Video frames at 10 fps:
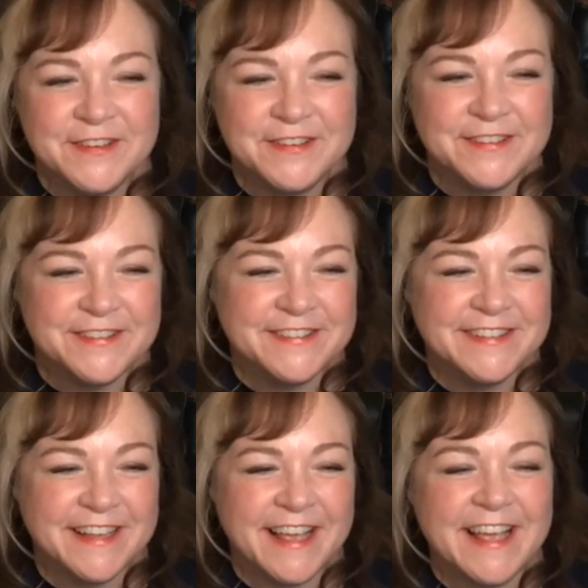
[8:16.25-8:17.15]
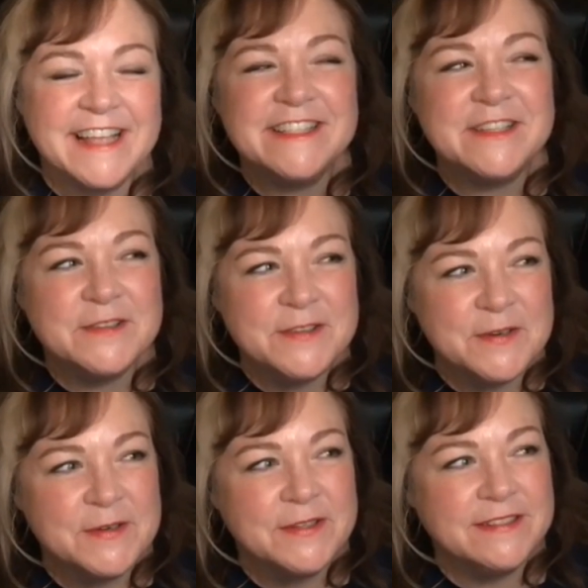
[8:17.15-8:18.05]
It's so cool. Yeah, it's so
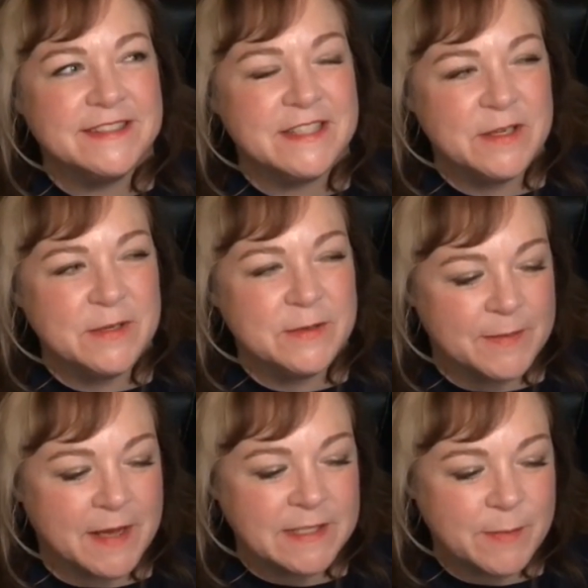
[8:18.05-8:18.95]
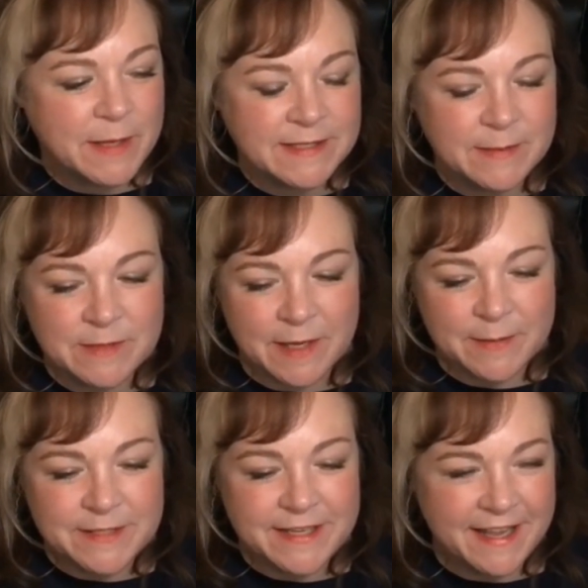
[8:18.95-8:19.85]
cool I spent some
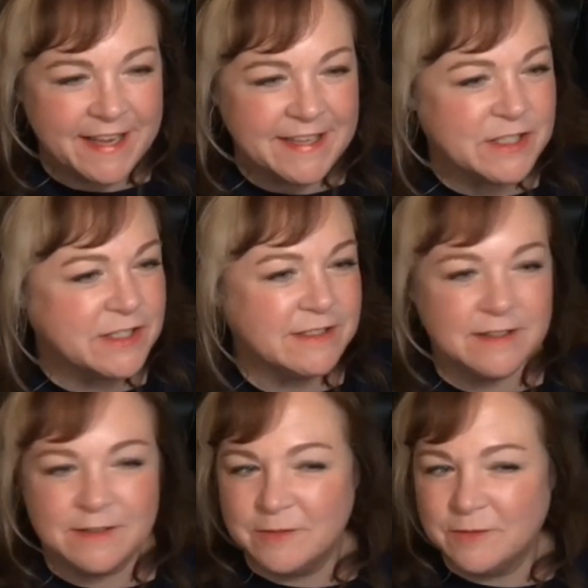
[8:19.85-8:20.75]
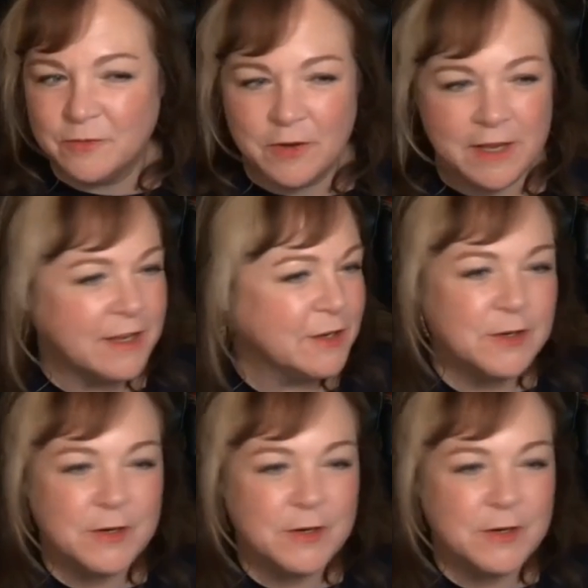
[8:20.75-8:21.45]
time today just reading your